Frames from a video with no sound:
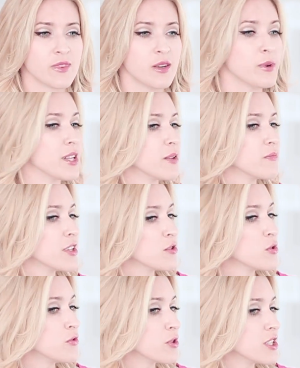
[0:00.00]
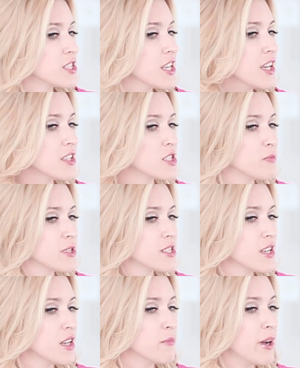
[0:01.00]
well, I don't know if you can tell it, but
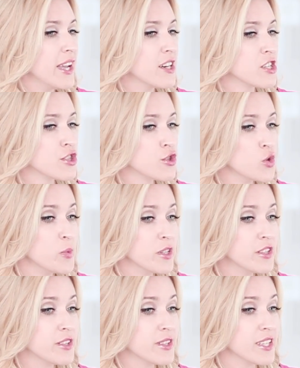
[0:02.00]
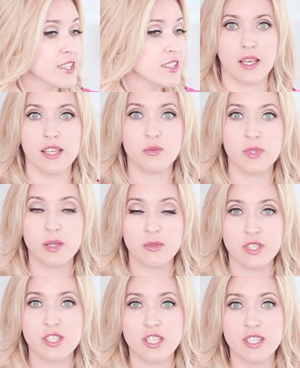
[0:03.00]
my hair is super thin, and when I
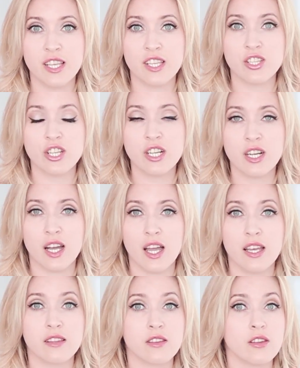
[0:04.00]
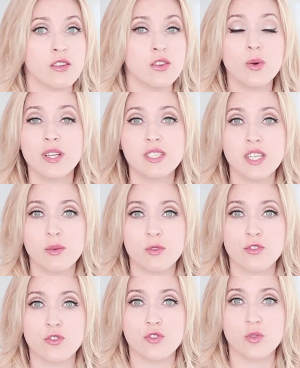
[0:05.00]
was a teenager, I had no idea what
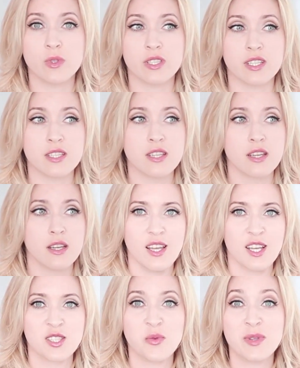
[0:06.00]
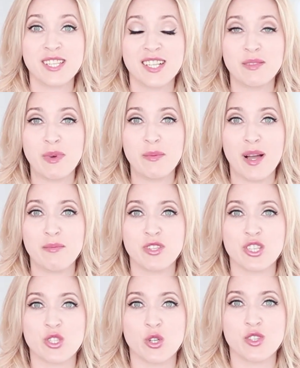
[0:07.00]
to do with it. So basically my mom,
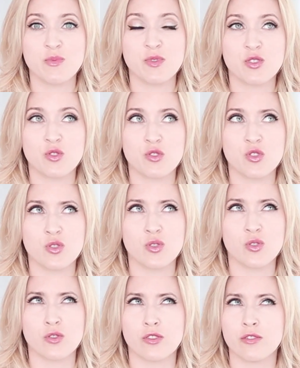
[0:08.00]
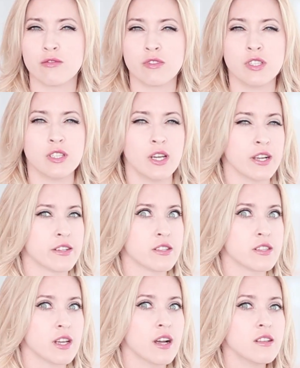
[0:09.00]
she taught me to do three
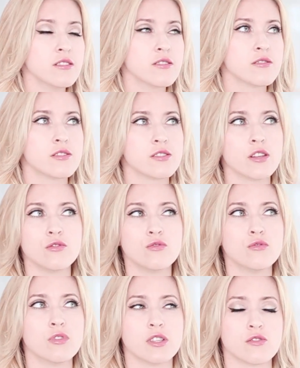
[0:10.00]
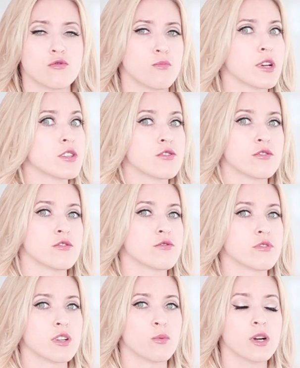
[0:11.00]
hairstyles that I knew and mastered
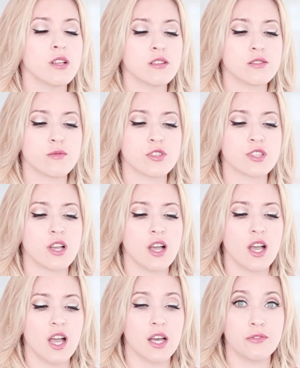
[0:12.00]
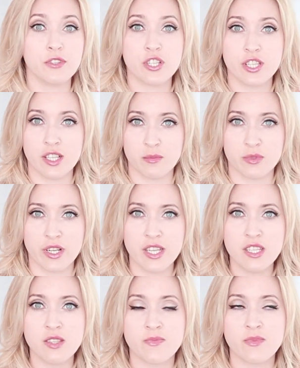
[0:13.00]
really well. It was a fishtail
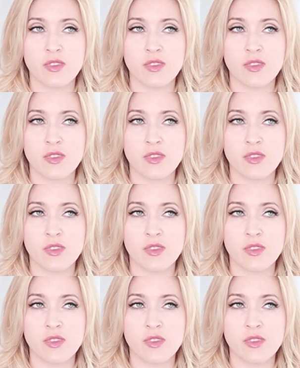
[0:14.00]
braid,